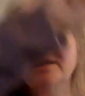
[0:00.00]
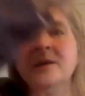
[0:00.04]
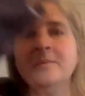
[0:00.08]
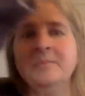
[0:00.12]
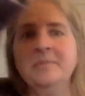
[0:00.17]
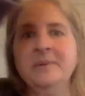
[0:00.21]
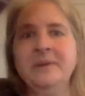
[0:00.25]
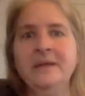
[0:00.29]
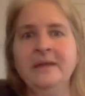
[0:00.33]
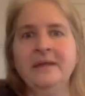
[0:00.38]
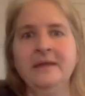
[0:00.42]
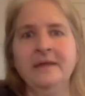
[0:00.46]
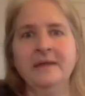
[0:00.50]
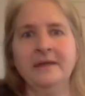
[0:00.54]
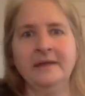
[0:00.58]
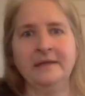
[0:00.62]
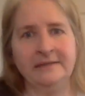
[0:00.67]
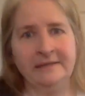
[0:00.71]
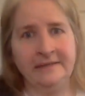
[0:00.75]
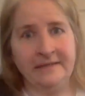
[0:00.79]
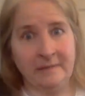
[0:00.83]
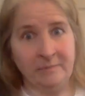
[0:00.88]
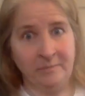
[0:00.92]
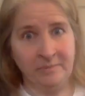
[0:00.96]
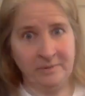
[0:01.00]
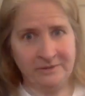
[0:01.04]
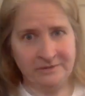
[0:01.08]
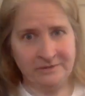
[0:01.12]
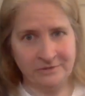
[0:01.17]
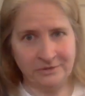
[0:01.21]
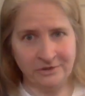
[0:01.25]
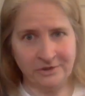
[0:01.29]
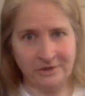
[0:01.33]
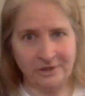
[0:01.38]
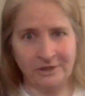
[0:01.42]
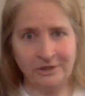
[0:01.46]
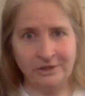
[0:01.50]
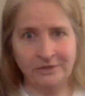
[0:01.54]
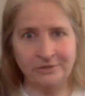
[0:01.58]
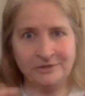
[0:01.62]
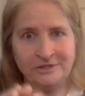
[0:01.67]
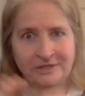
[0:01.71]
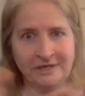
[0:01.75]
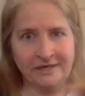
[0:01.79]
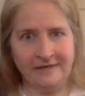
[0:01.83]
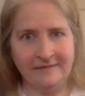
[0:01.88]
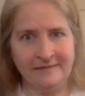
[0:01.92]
a big leap to a conclusion,